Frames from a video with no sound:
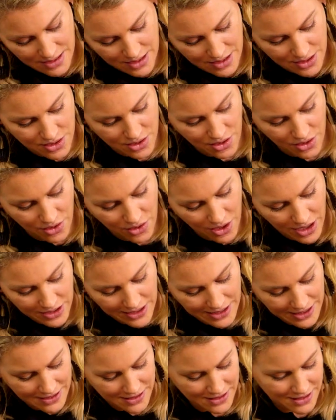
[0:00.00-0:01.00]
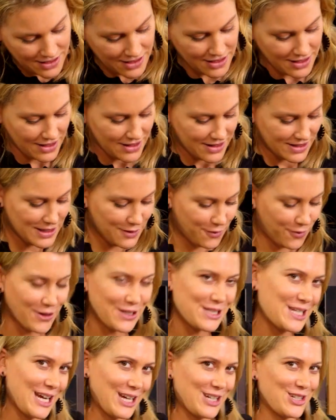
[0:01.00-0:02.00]
So I like
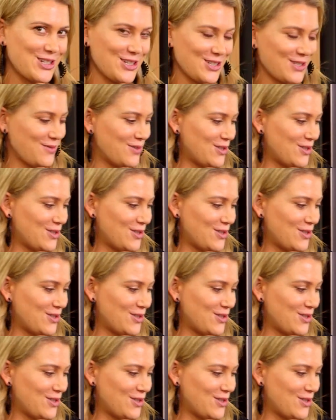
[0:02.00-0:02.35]
different textures of